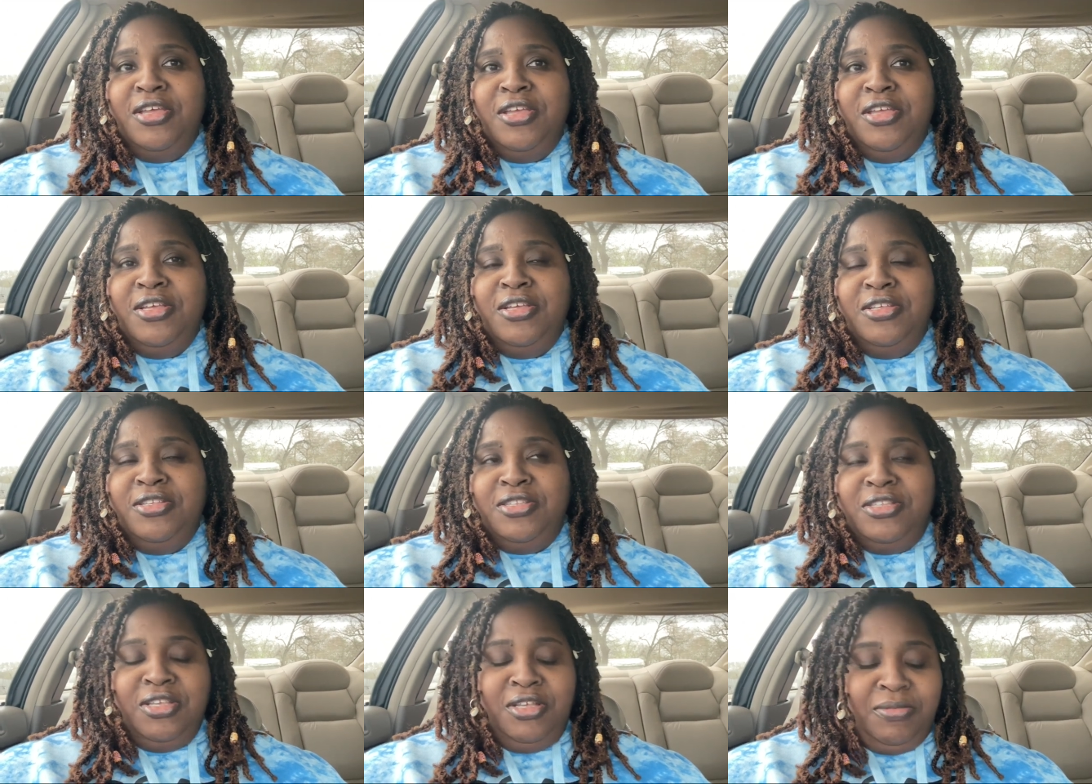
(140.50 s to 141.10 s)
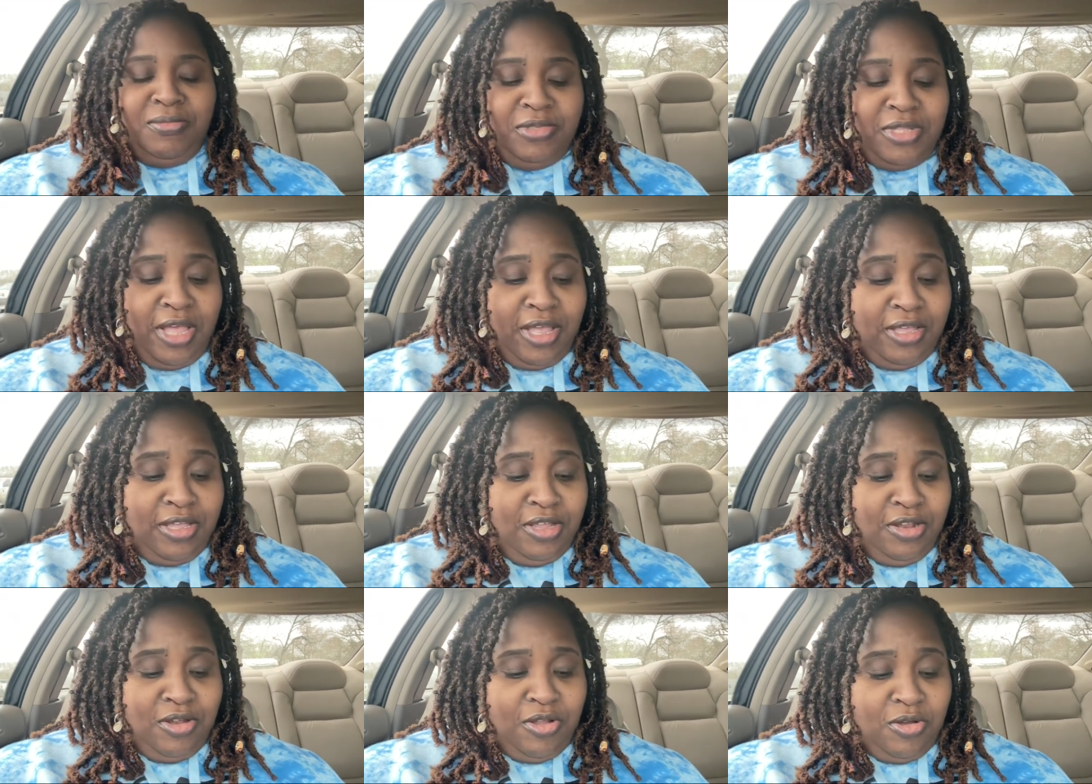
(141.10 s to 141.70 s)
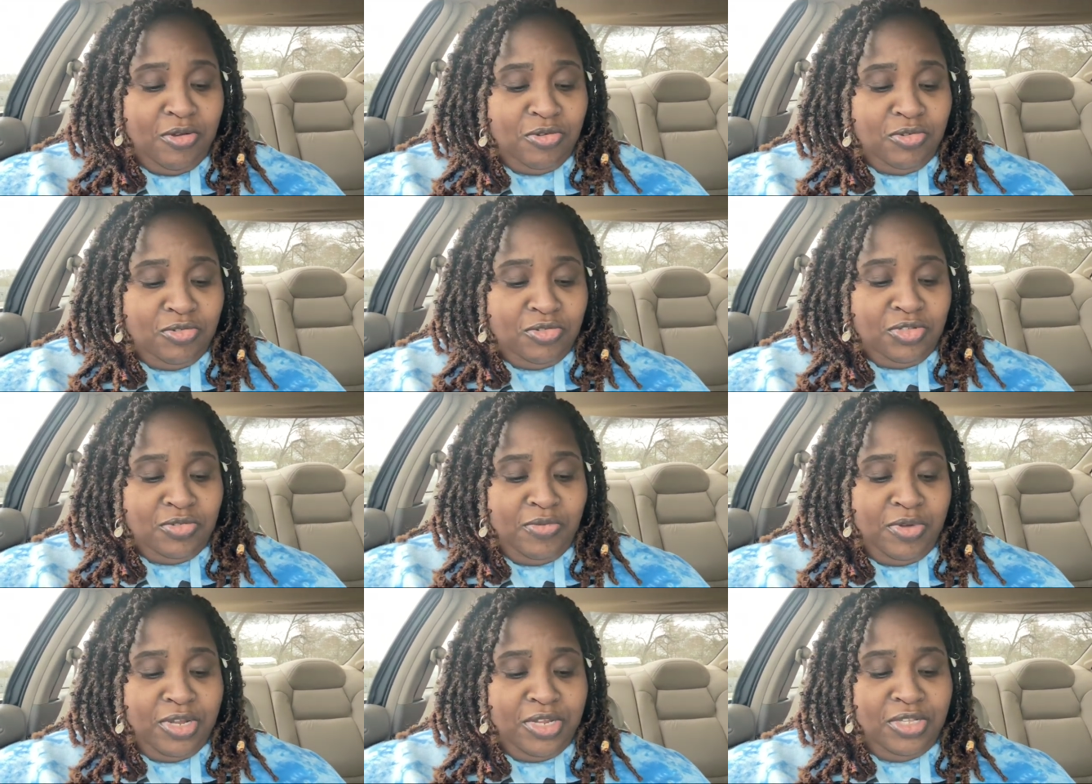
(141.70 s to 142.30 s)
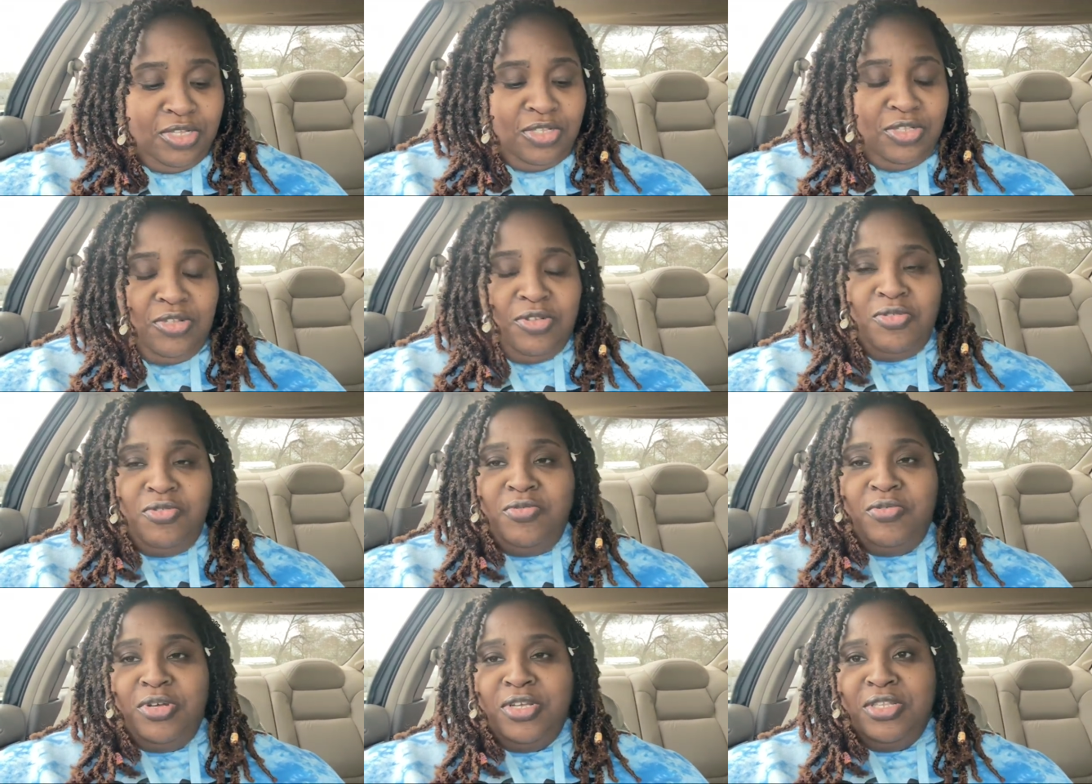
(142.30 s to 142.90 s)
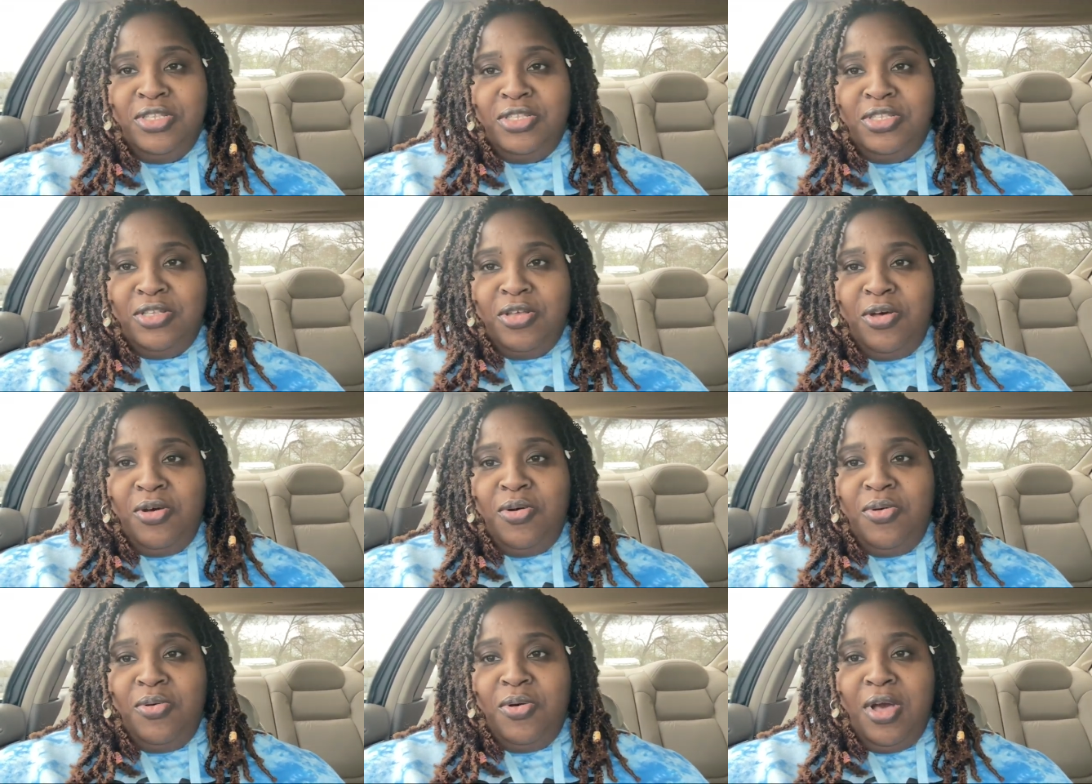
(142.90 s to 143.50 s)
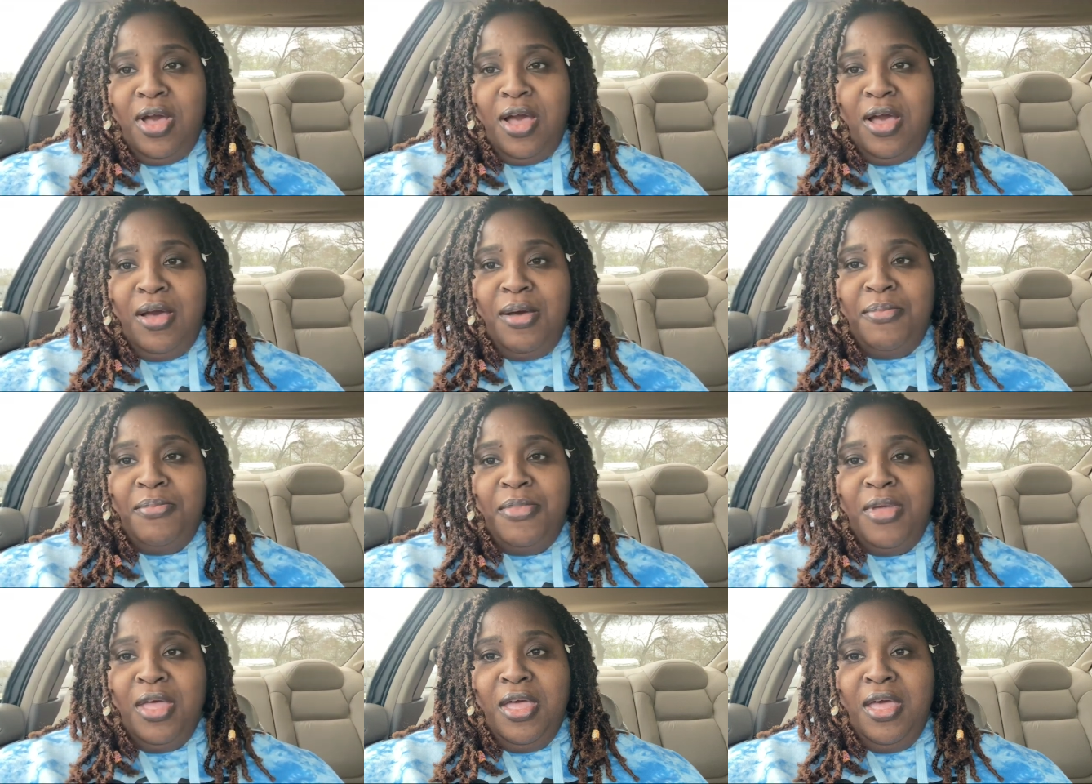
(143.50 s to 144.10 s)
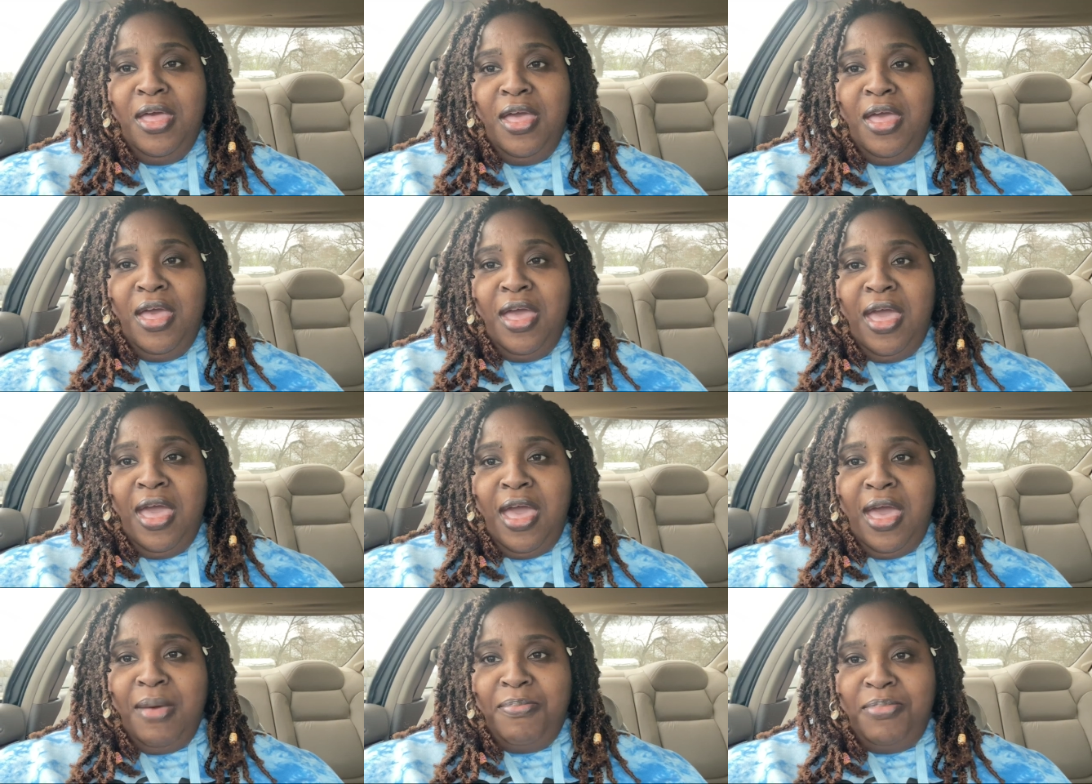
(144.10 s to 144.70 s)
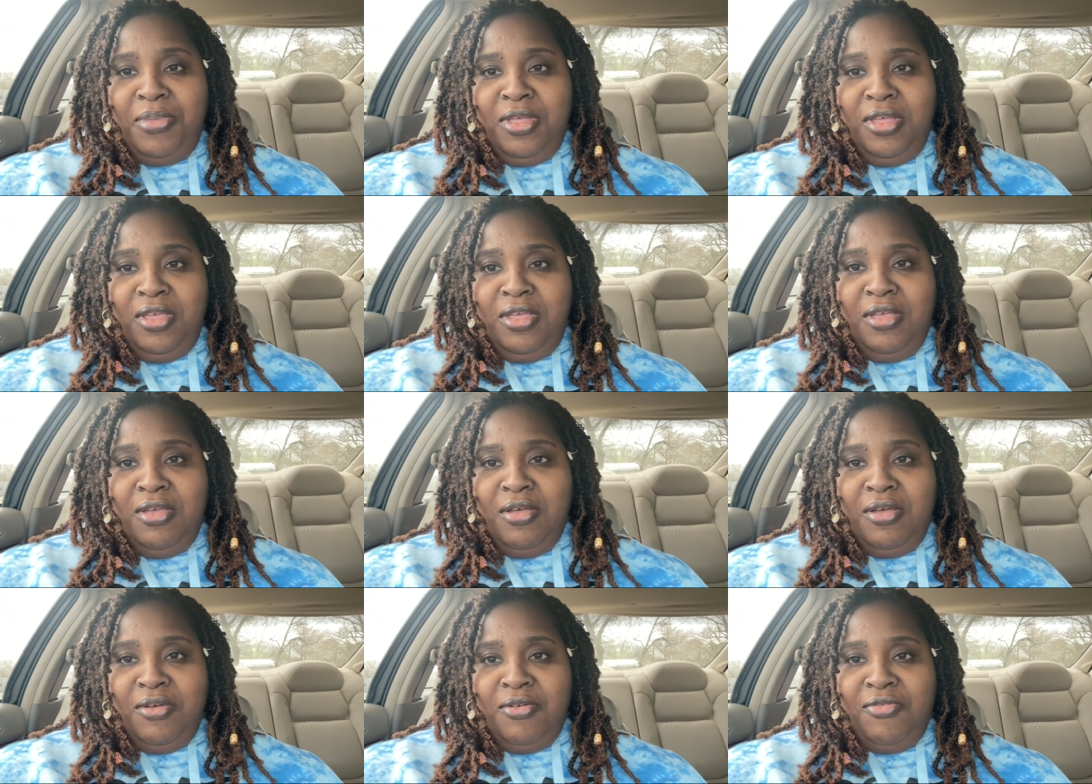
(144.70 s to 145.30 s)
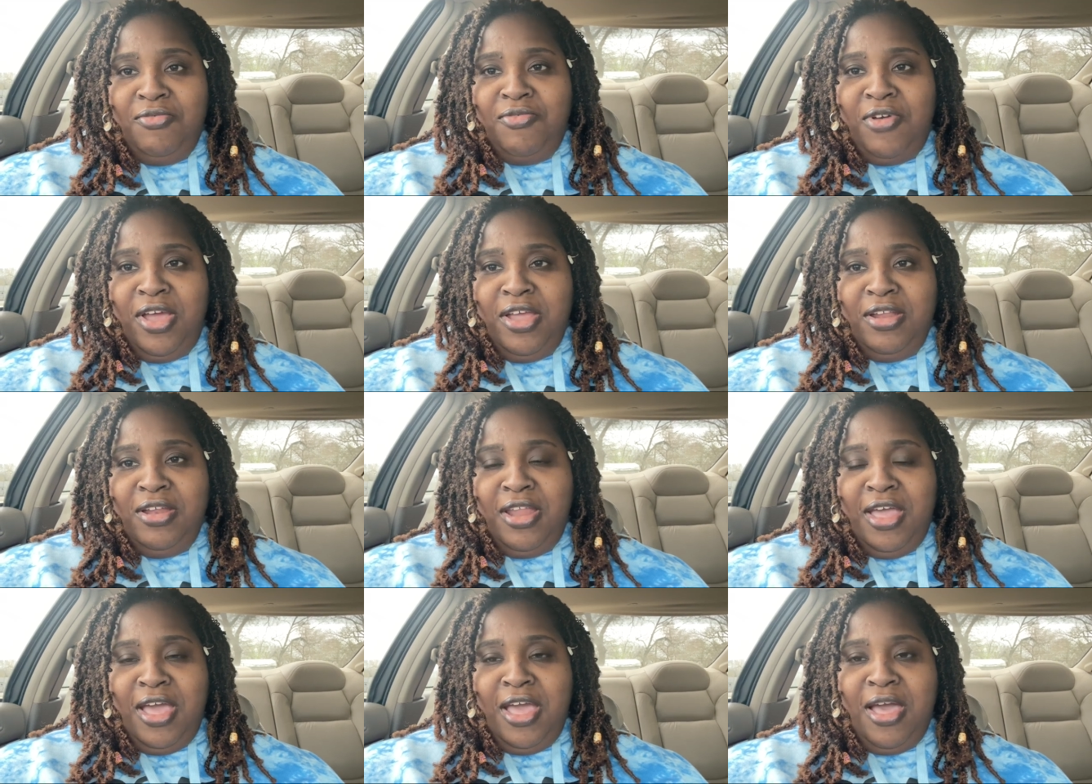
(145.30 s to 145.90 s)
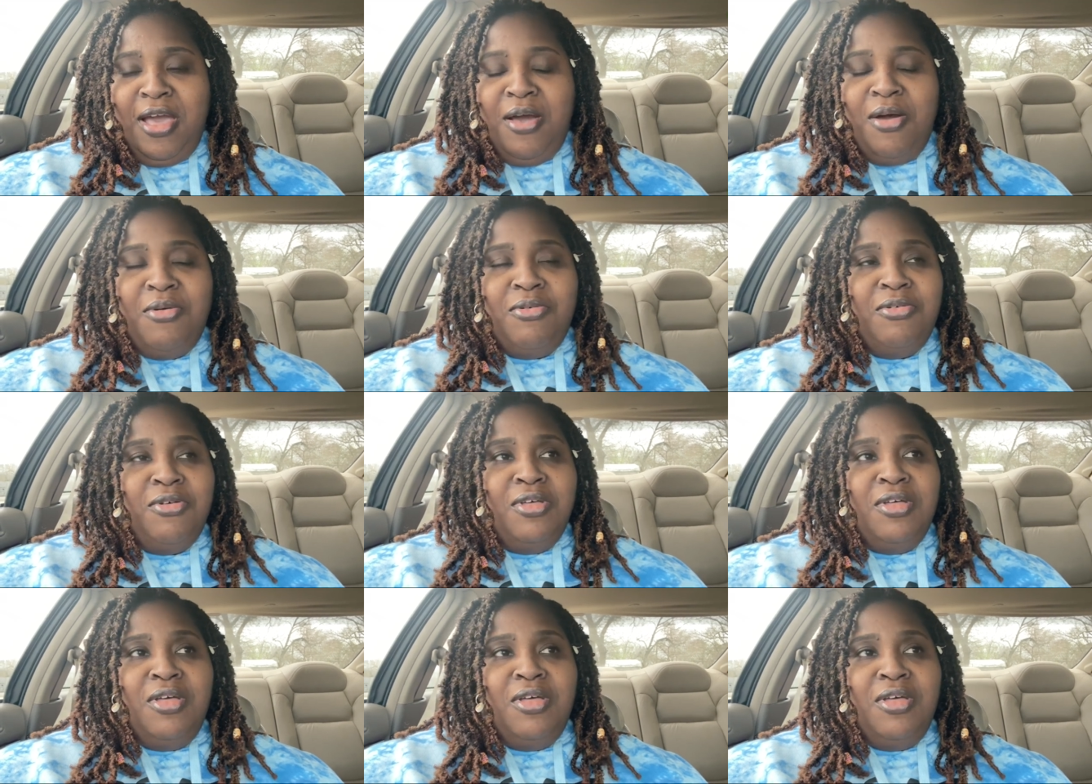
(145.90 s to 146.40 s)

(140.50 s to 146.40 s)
he seems like he knows what he's doing. So I'm happy right now.